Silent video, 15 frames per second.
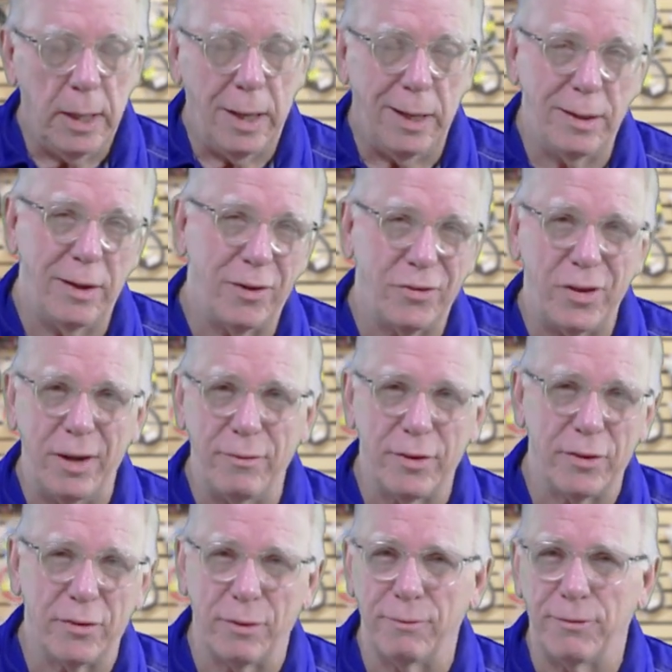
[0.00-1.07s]
And there's
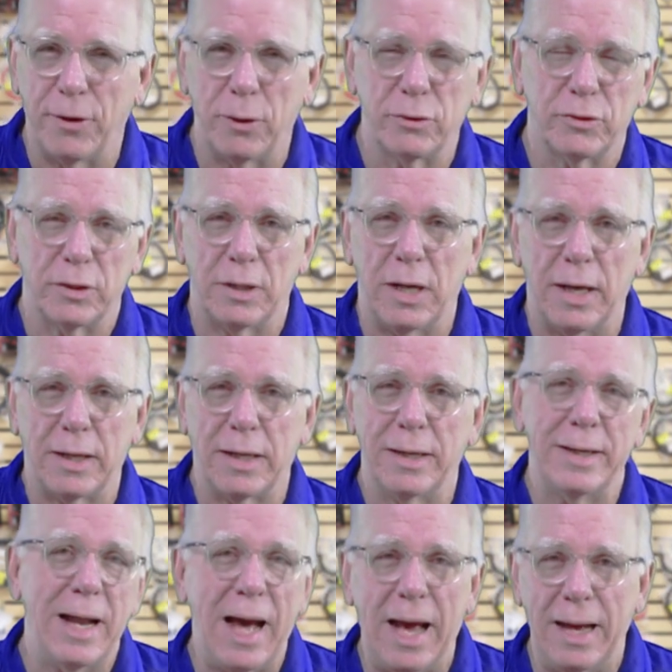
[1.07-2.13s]
even some folks that like a
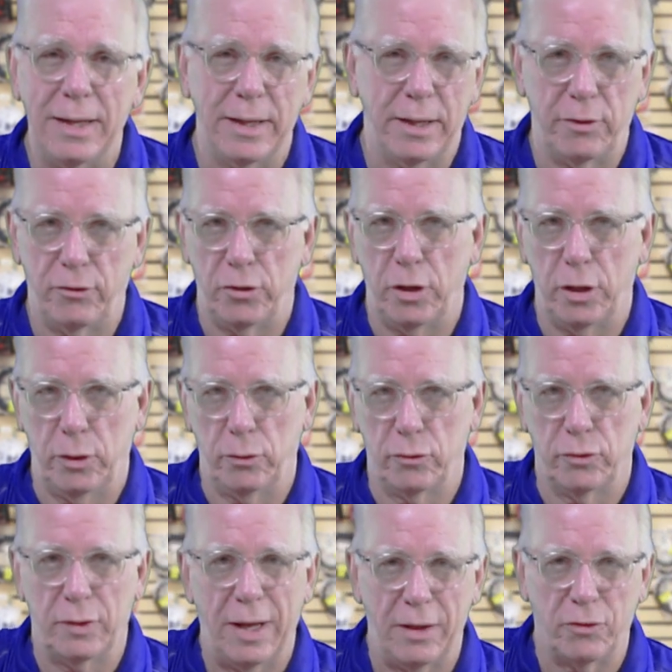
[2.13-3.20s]
9-inch
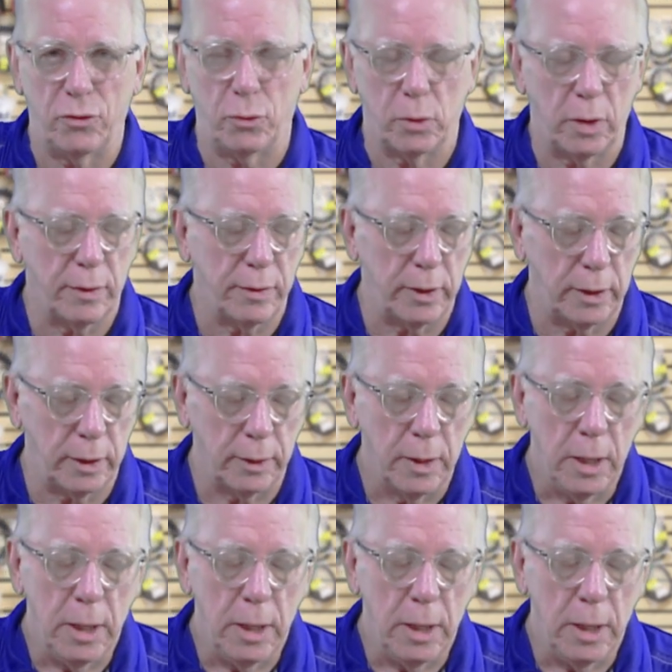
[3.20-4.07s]
hose, that sort of thing.